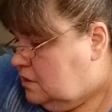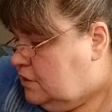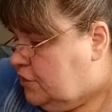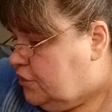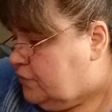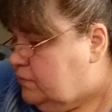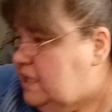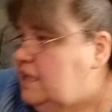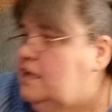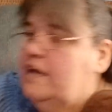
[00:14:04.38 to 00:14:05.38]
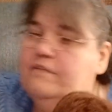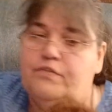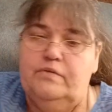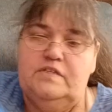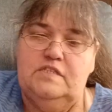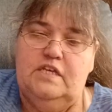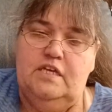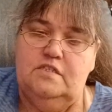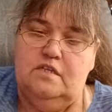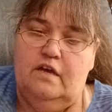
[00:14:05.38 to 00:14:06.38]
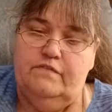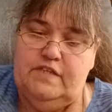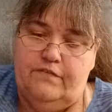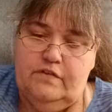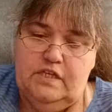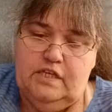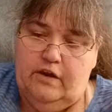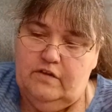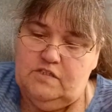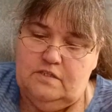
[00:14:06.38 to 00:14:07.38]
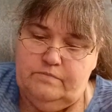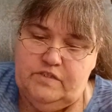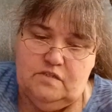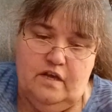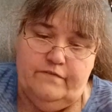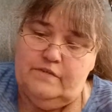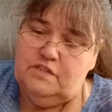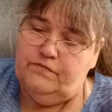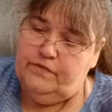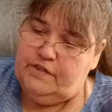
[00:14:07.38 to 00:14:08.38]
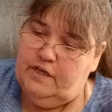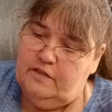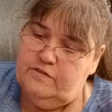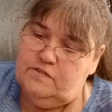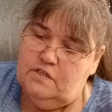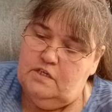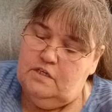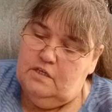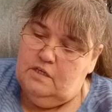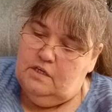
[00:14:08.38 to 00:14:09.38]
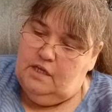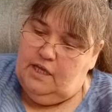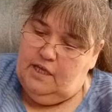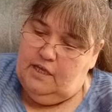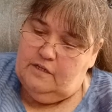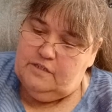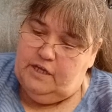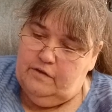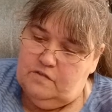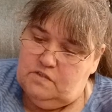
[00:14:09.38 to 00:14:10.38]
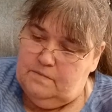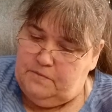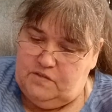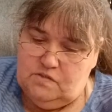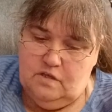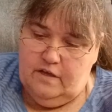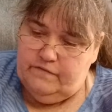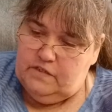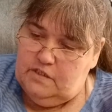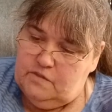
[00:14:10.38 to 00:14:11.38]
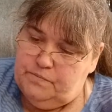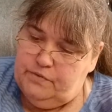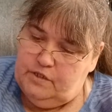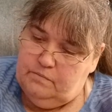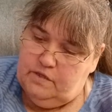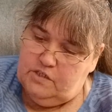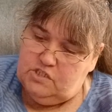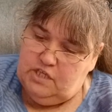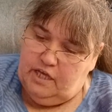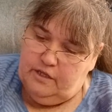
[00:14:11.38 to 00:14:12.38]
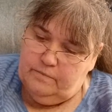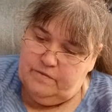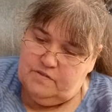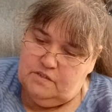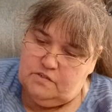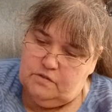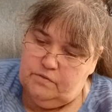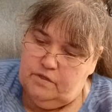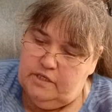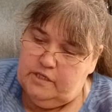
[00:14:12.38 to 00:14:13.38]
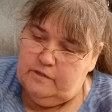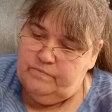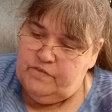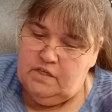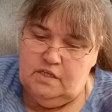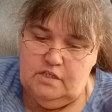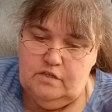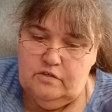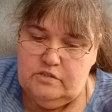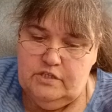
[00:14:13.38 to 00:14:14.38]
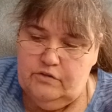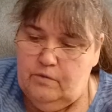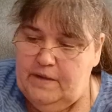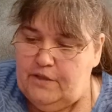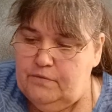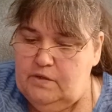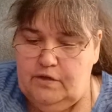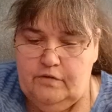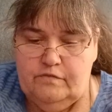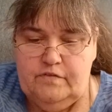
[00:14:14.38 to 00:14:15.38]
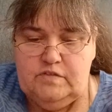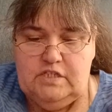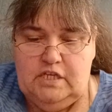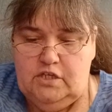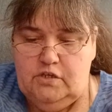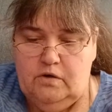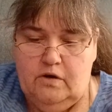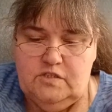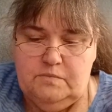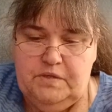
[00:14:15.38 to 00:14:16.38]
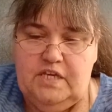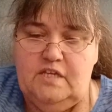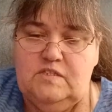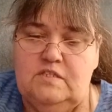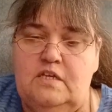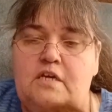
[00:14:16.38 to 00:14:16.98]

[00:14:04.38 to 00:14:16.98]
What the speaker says: 3. I have 3 skeins of definitely Caron Simply Soft in different colors. And Caron Simply Soft is pretty much 100% acrylic. Usually they're about 315 yards a piece.